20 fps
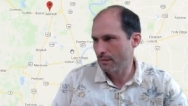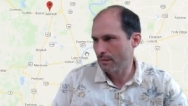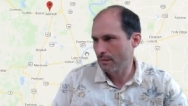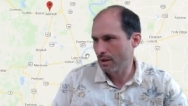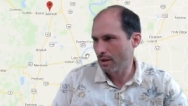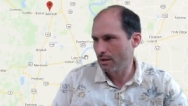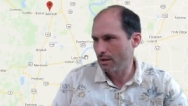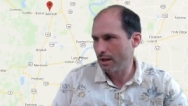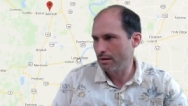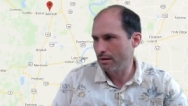
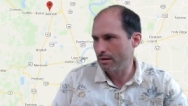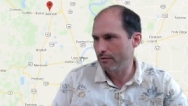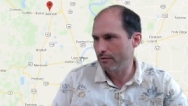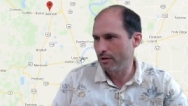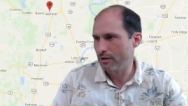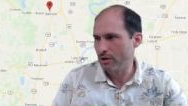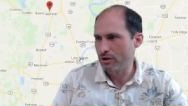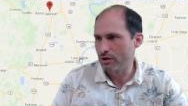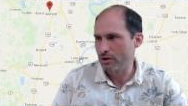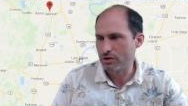Lake
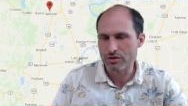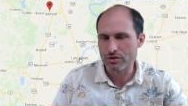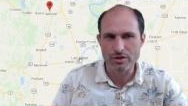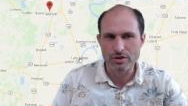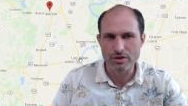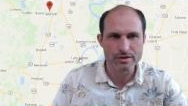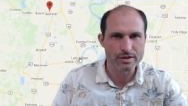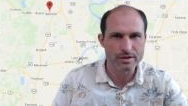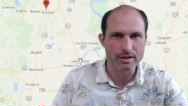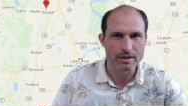Village is
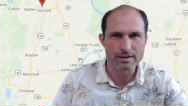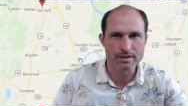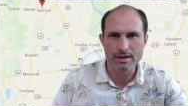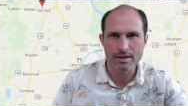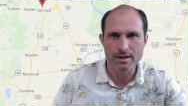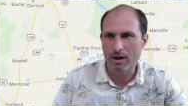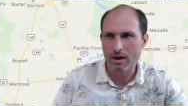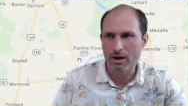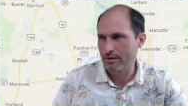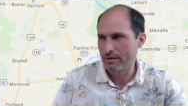just to the
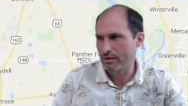south.